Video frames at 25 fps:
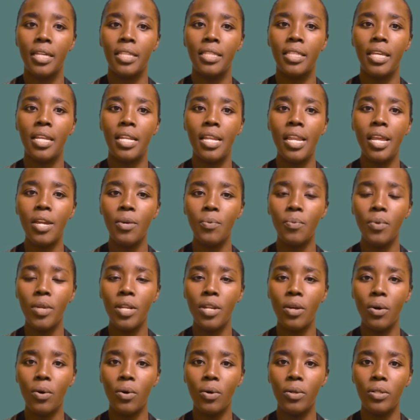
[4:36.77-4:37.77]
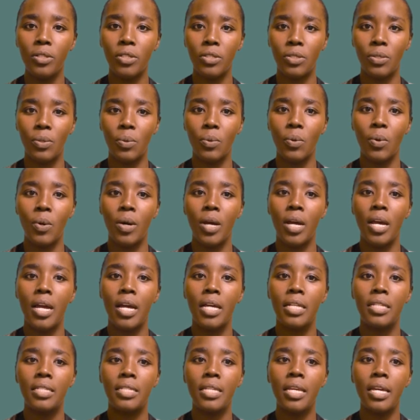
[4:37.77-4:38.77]
The liquid also
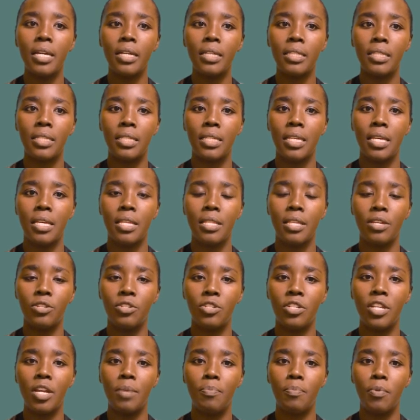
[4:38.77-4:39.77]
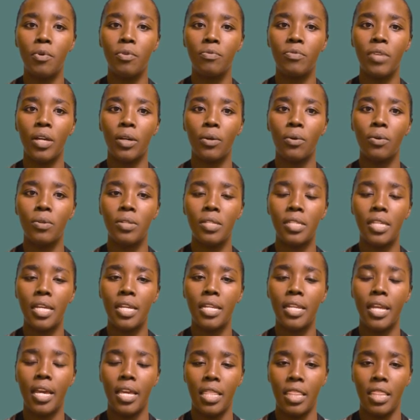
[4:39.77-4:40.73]
takes the shape of the container,